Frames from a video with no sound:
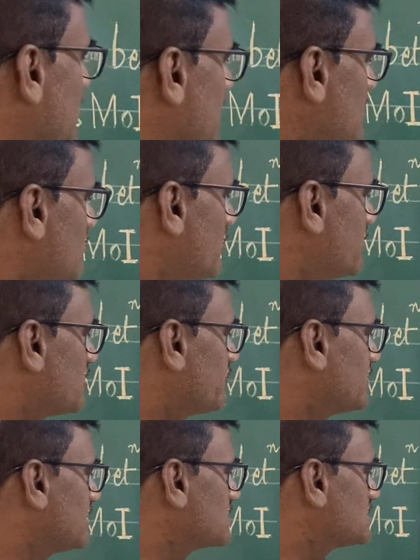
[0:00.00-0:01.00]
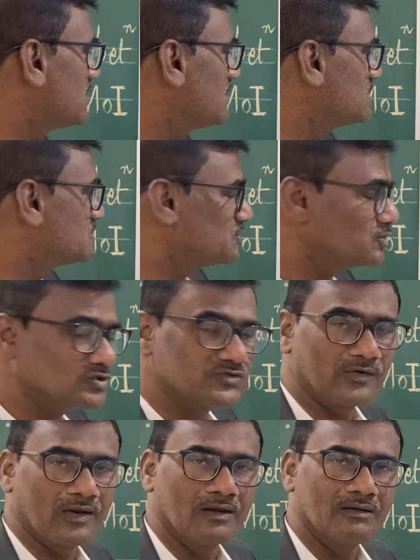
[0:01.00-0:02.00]
area moment of inertia is
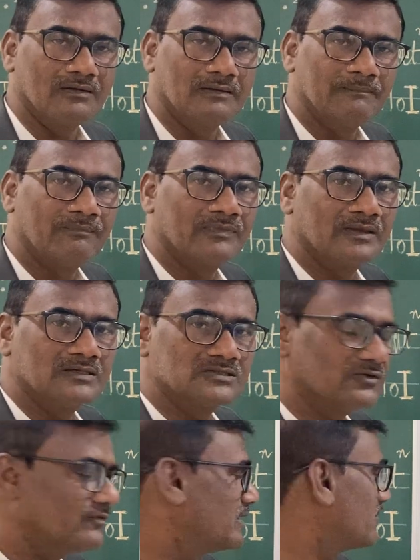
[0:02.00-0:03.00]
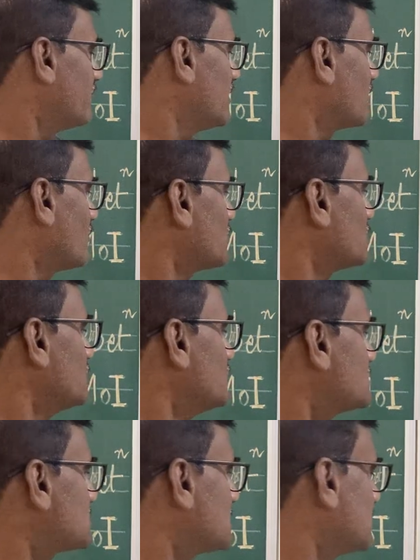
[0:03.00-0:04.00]
useful. So where we are going to
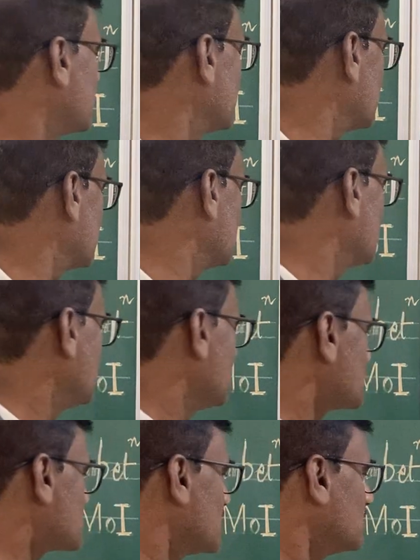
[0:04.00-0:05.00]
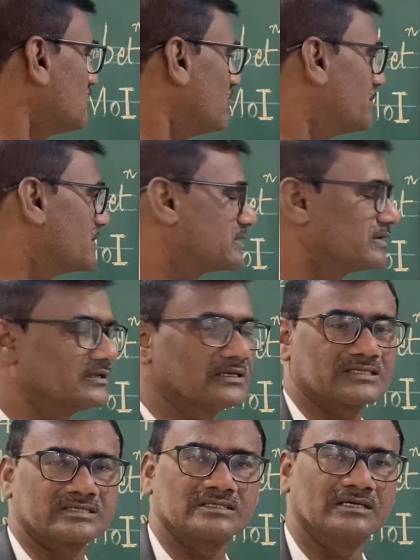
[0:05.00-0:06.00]
use in strength of
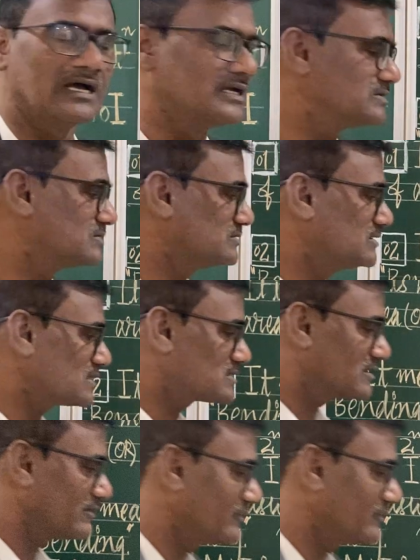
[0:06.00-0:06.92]
materials, as just now